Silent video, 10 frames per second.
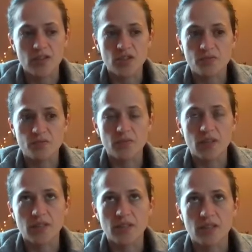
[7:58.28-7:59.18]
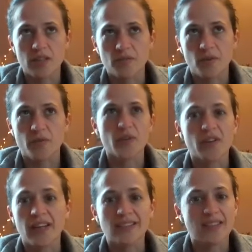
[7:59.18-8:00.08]
just to
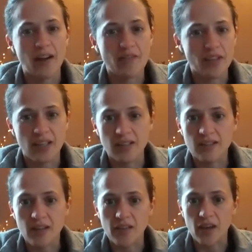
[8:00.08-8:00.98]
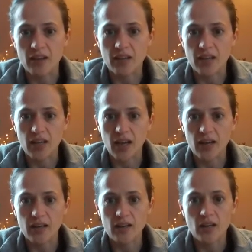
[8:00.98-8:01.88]
fulfill like staffing needs that clinic
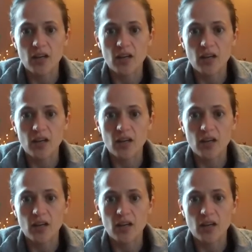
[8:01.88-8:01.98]
had.